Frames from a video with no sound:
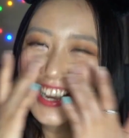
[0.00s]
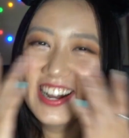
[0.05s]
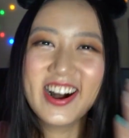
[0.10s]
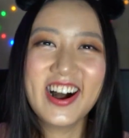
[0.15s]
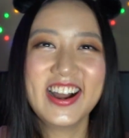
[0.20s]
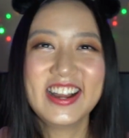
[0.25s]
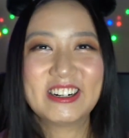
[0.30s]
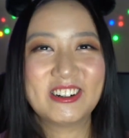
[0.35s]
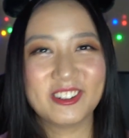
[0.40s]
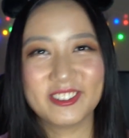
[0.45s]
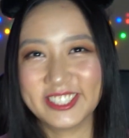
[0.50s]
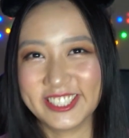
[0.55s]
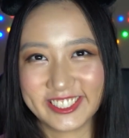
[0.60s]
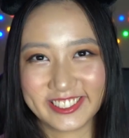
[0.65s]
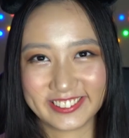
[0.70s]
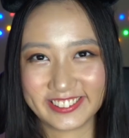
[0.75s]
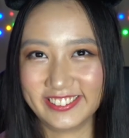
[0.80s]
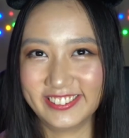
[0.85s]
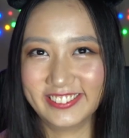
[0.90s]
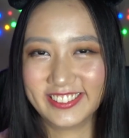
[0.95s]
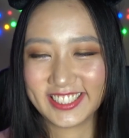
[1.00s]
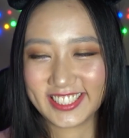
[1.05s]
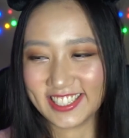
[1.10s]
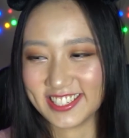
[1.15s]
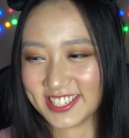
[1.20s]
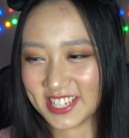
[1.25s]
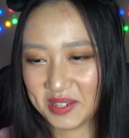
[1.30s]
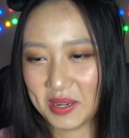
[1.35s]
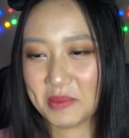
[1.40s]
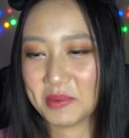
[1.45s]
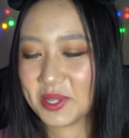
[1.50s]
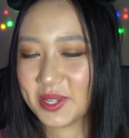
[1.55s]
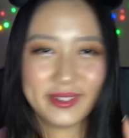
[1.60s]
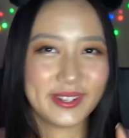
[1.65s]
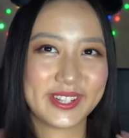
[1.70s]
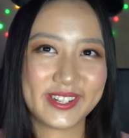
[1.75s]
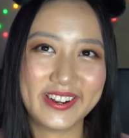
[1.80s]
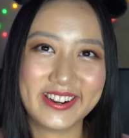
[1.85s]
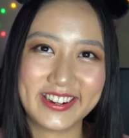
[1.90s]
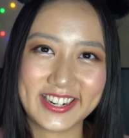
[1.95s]
I always screw this up, I'm so
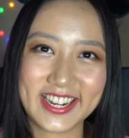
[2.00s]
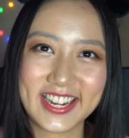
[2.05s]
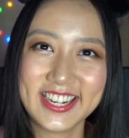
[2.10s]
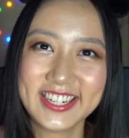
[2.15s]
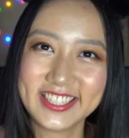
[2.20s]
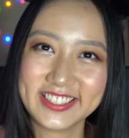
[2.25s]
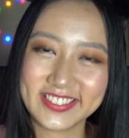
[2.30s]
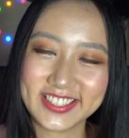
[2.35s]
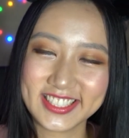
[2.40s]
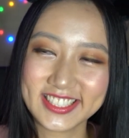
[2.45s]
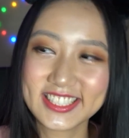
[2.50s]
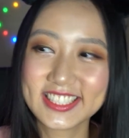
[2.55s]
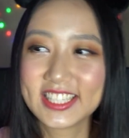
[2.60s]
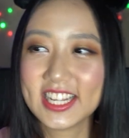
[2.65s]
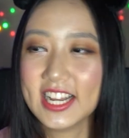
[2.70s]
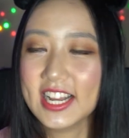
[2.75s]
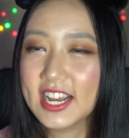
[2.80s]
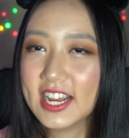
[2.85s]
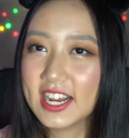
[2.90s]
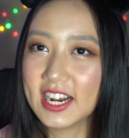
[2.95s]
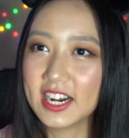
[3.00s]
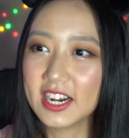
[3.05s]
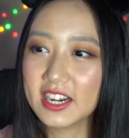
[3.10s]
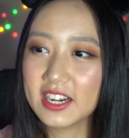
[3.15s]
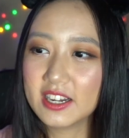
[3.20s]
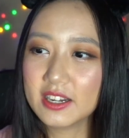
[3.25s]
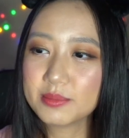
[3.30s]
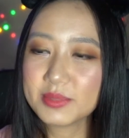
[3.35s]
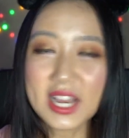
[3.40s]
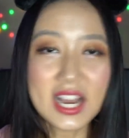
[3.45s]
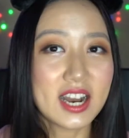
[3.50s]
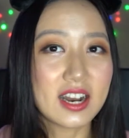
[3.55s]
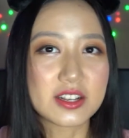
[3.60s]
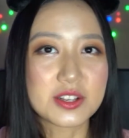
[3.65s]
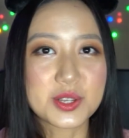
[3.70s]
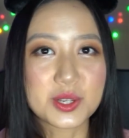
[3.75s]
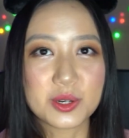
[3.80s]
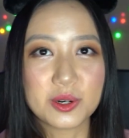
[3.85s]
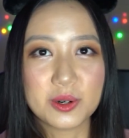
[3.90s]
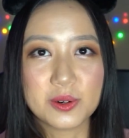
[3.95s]
sorry. Anyways, yeah,
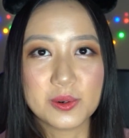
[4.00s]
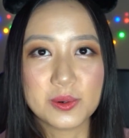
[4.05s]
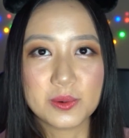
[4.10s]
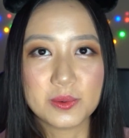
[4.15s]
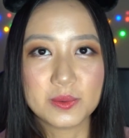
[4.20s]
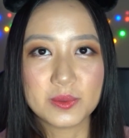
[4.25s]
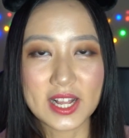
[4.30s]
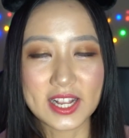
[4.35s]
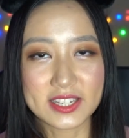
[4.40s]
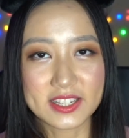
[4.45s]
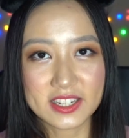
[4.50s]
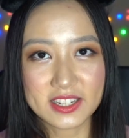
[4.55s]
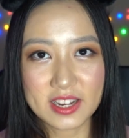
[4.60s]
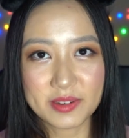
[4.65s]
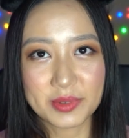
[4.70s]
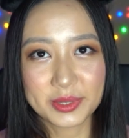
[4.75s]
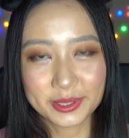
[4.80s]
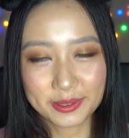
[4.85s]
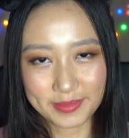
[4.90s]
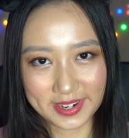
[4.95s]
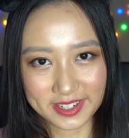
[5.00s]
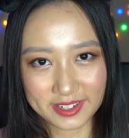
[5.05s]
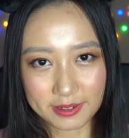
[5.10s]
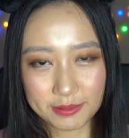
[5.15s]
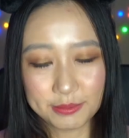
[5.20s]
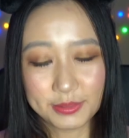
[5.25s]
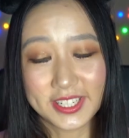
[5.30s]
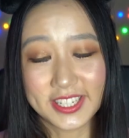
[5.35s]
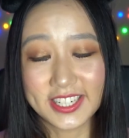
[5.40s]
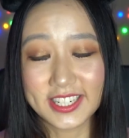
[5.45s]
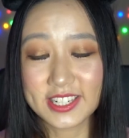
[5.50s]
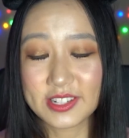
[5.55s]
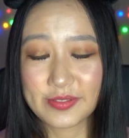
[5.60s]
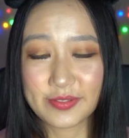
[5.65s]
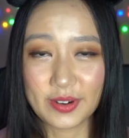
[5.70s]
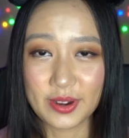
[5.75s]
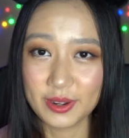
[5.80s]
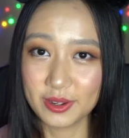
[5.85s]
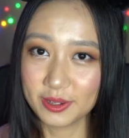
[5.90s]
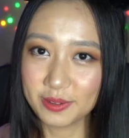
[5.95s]
so last thing I want to mention, please
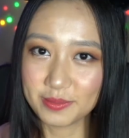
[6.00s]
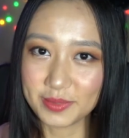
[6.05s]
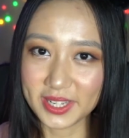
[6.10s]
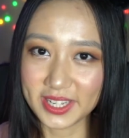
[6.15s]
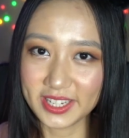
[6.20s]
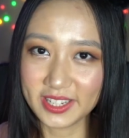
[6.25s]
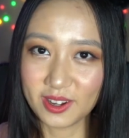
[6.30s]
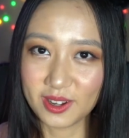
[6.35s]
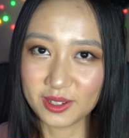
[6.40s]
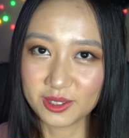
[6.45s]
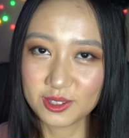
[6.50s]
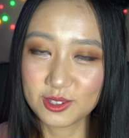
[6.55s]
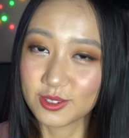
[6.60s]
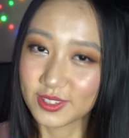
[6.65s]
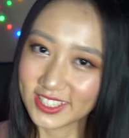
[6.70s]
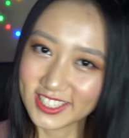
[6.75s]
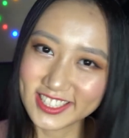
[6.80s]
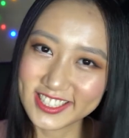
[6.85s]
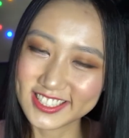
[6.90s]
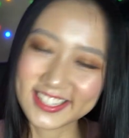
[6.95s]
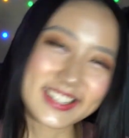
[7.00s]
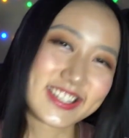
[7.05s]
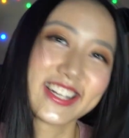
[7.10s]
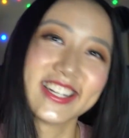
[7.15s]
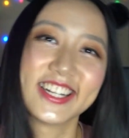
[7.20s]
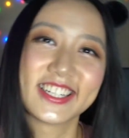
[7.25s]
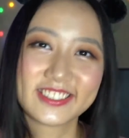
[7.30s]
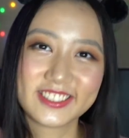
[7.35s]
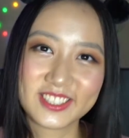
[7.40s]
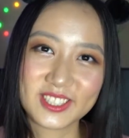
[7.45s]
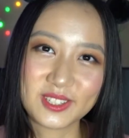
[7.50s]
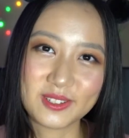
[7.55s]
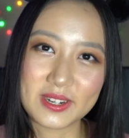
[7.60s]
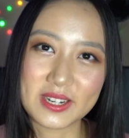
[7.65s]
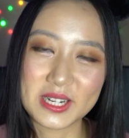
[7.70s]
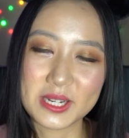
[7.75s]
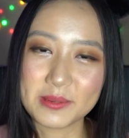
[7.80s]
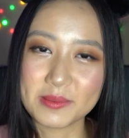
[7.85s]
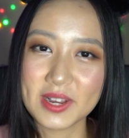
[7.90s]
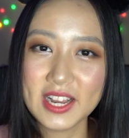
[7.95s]
follow me on Twitch because I like to
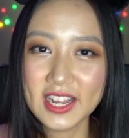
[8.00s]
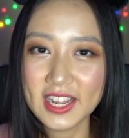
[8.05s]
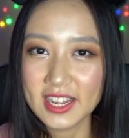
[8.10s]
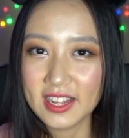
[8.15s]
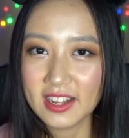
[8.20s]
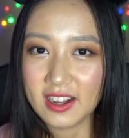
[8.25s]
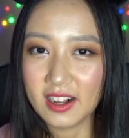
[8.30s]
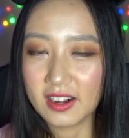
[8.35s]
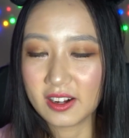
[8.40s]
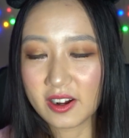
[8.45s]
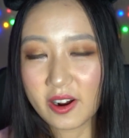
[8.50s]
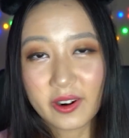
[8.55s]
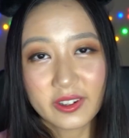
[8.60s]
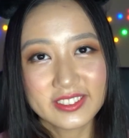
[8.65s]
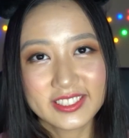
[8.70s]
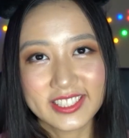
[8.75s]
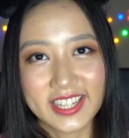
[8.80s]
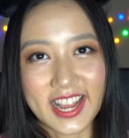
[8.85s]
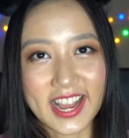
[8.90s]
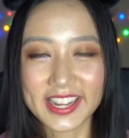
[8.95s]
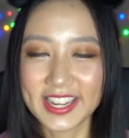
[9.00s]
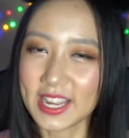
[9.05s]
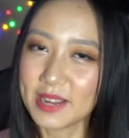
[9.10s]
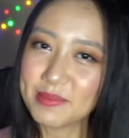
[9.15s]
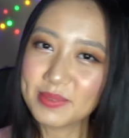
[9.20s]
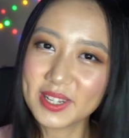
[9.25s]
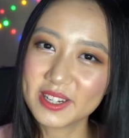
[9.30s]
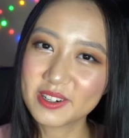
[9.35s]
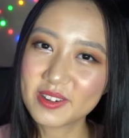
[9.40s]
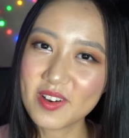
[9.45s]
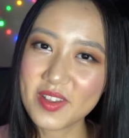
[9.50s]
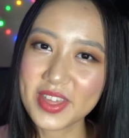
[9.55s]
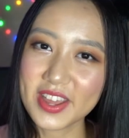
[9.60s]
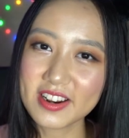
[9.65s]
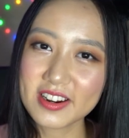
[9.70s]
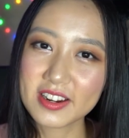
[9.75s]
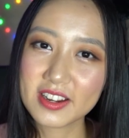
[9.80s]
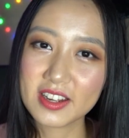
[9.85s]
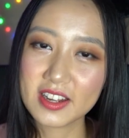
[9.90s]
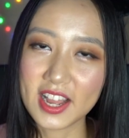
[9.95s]
stream art and gameplay over
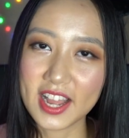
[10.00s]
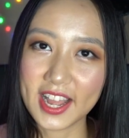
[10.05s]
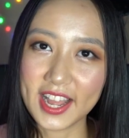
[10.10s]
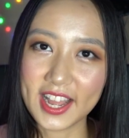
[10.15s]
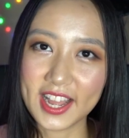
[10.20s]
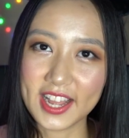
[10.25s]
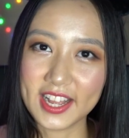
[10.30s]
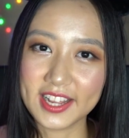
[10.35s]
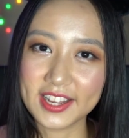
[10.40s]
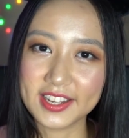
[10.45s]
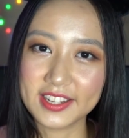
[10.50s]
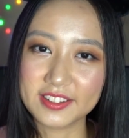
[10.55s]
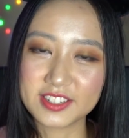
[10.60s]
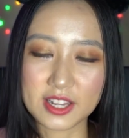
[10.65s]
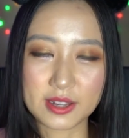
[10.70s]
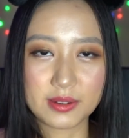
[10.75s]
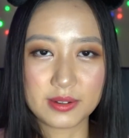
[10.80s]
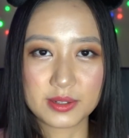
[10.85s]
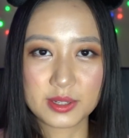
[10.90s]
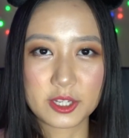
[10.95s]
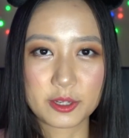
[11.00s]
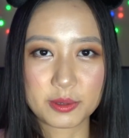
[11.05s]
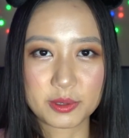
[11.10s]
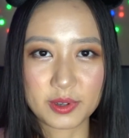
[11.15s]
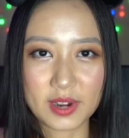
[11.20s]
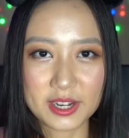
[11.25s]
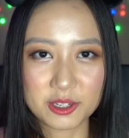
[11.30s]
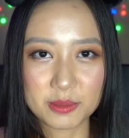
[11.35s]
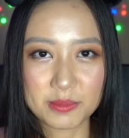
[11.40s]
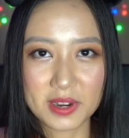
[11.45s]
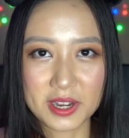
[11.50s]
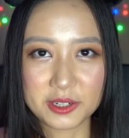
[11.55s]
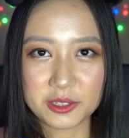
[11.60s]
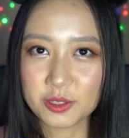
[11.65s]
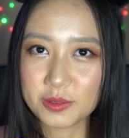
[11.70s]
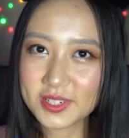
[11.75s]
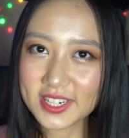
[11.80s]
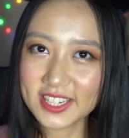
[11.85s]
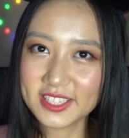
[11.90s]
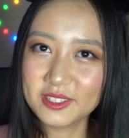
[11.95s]
there. And so subscribe to my
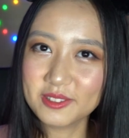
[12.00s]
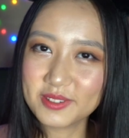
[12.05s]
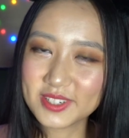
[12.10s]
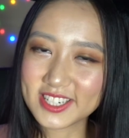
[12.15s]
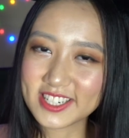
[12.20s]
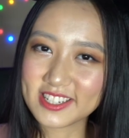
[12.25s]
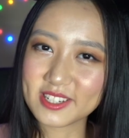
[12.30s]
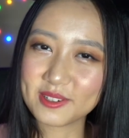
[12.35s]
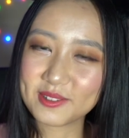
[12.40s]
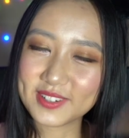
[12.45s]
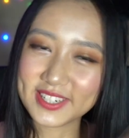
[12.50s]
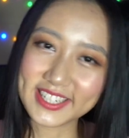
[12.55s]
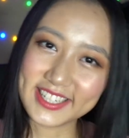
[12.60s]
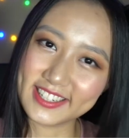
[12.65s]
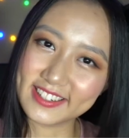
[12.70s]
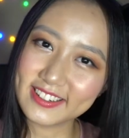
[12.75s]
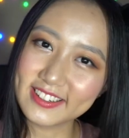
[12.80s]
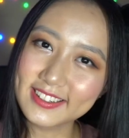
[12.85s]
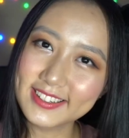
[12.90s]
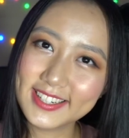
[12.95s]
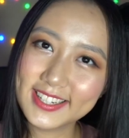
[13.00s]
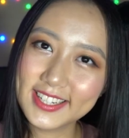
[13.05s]
YouTube channel, which is over here.